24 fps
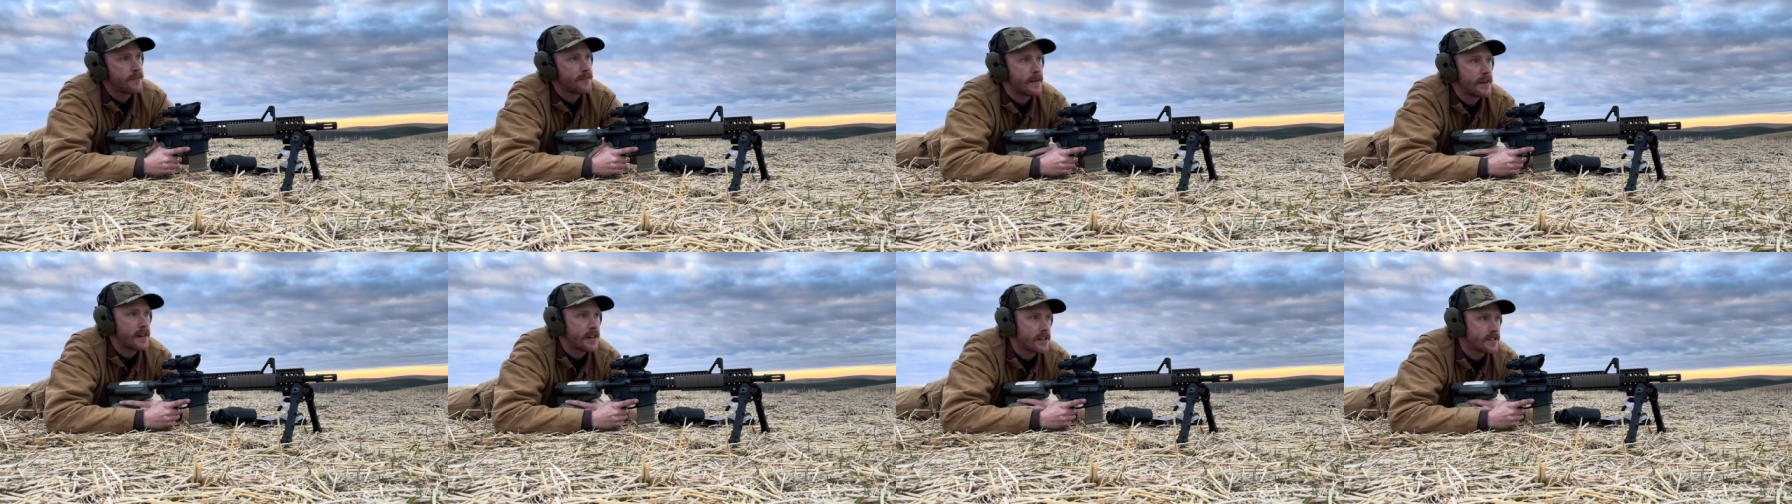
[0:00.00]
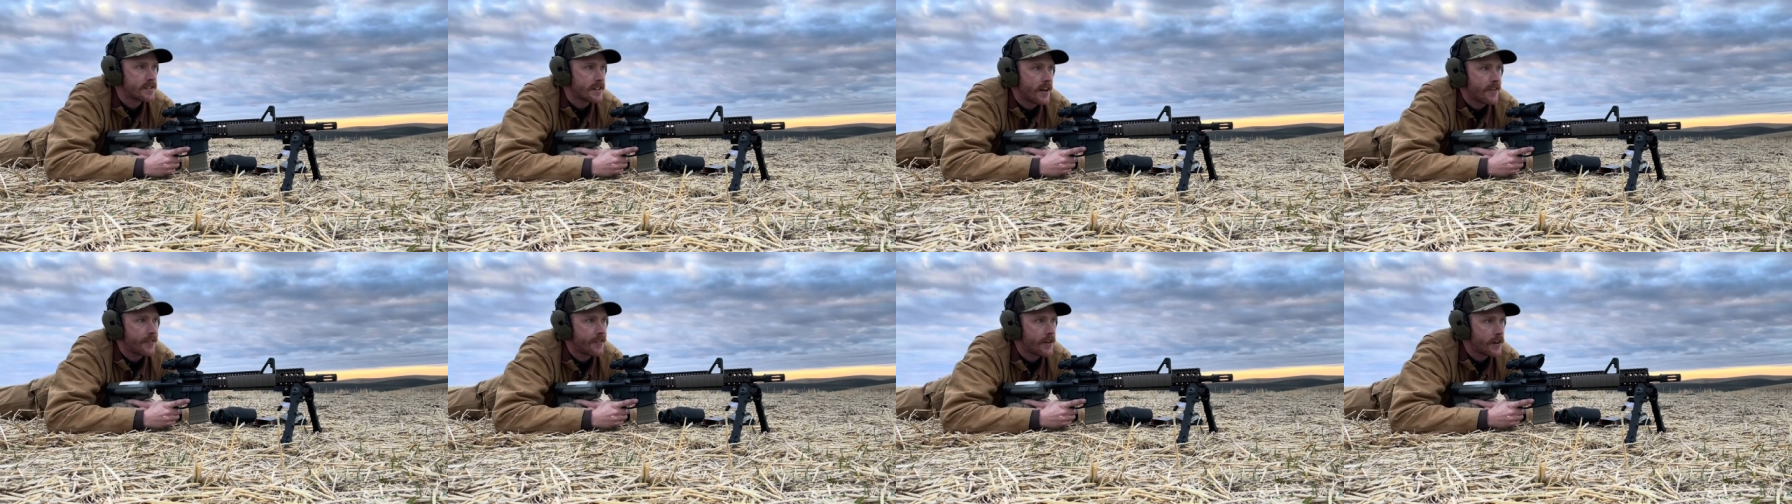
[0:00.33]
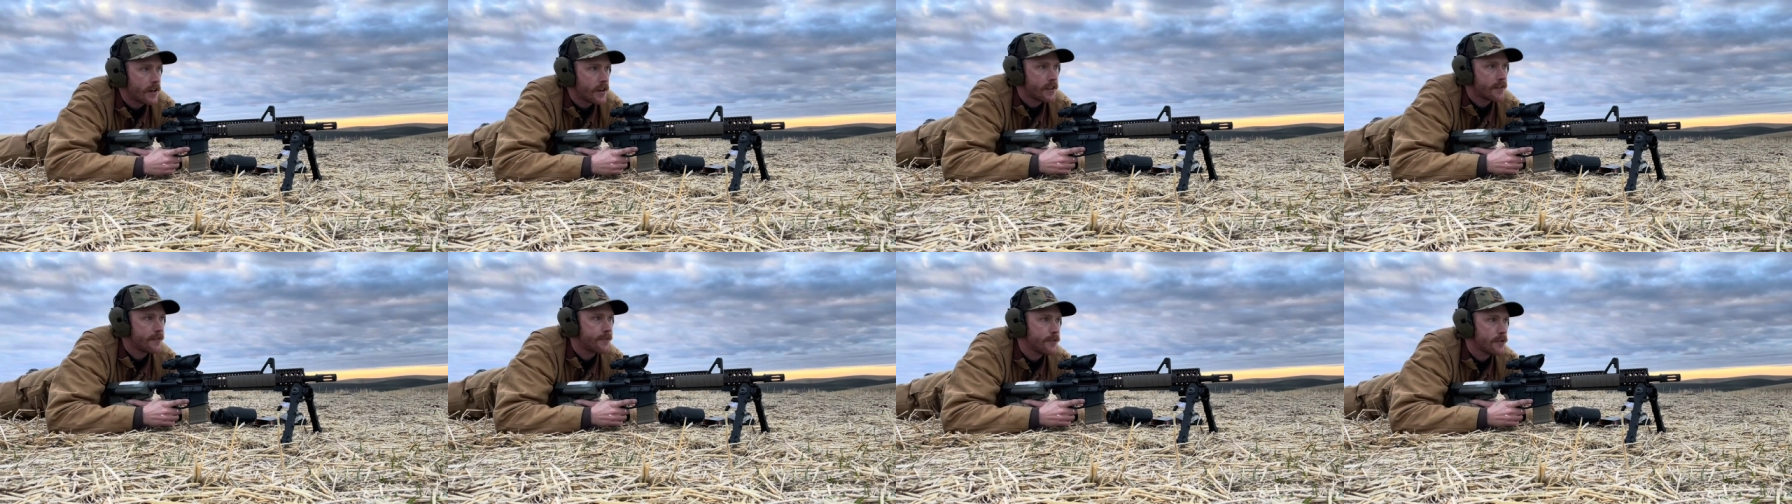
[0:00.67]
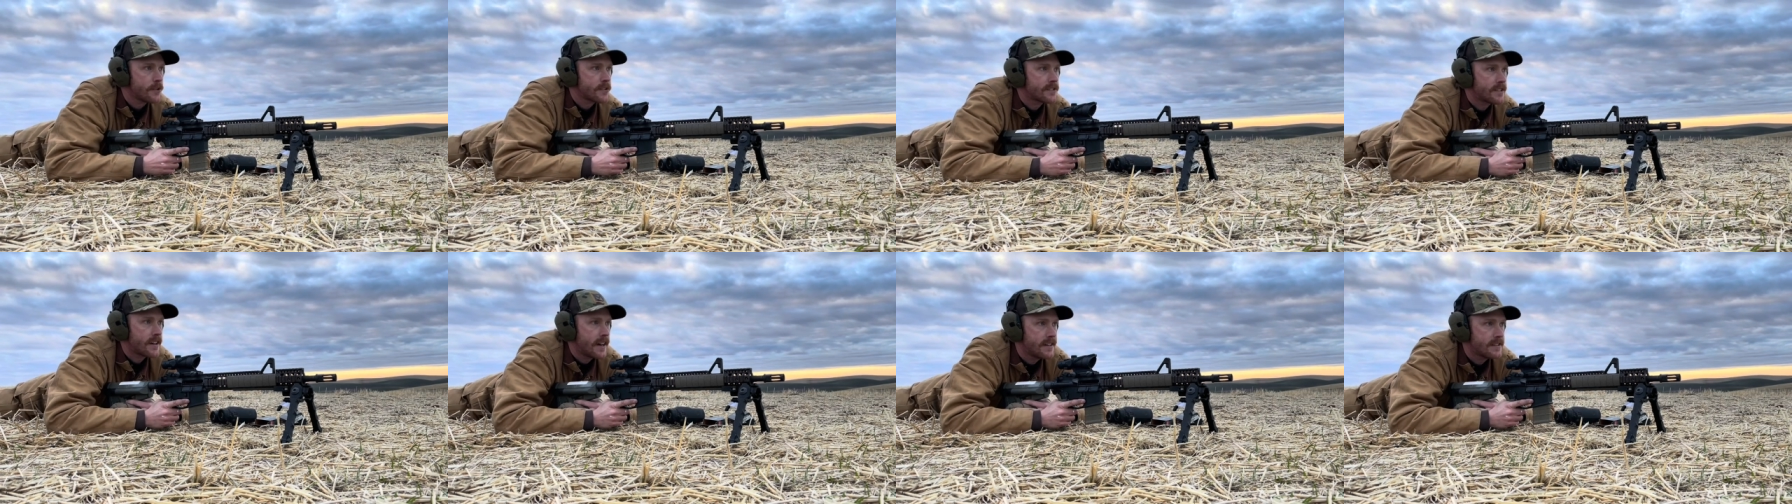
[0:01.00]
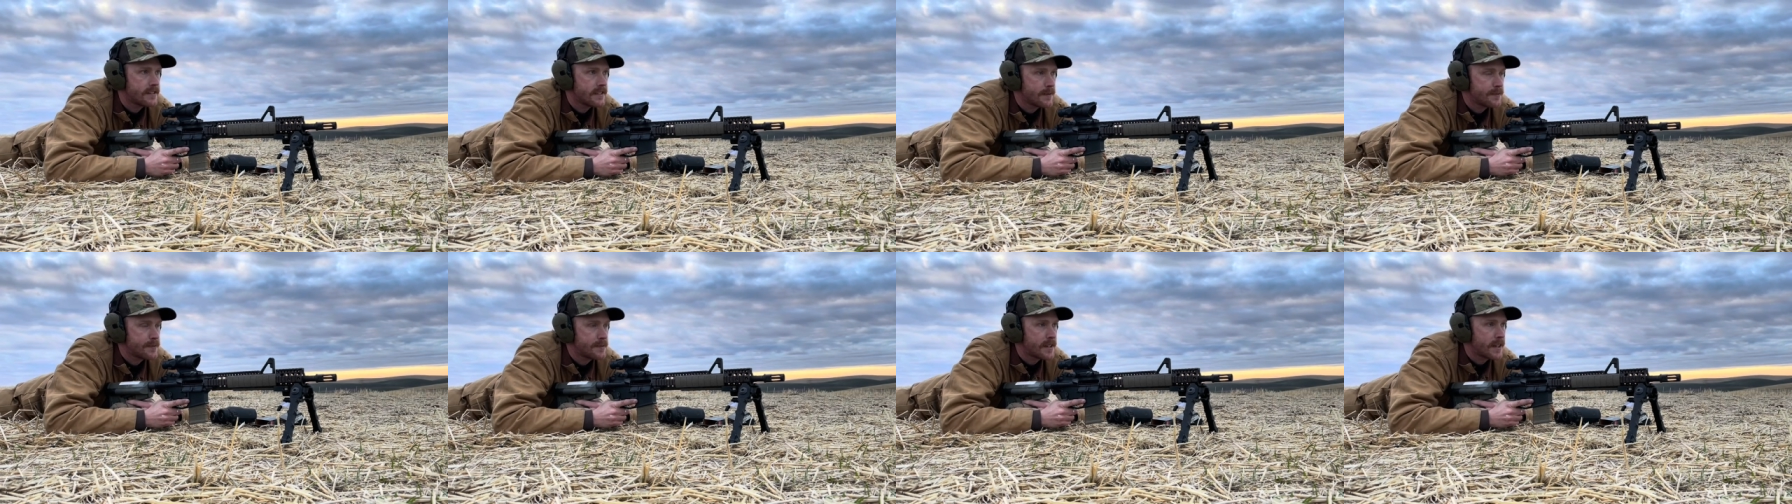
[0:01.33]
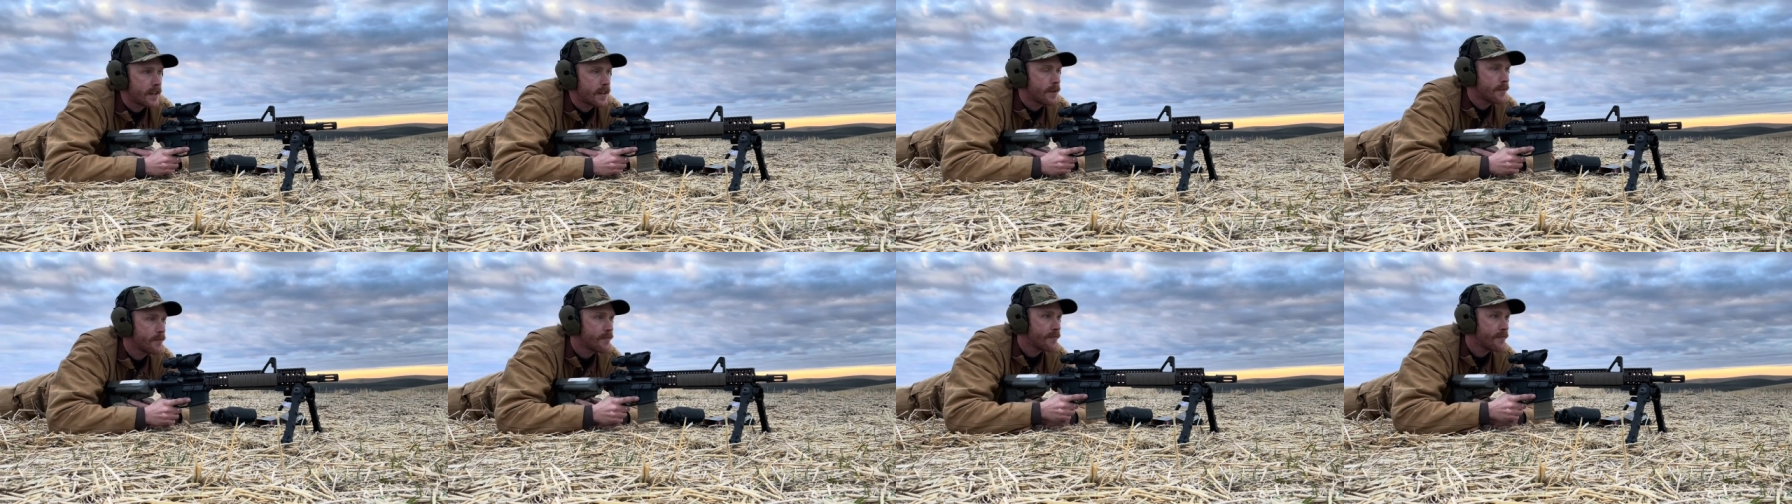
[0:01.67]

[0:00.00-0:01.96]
meters out there on the full size IPSC.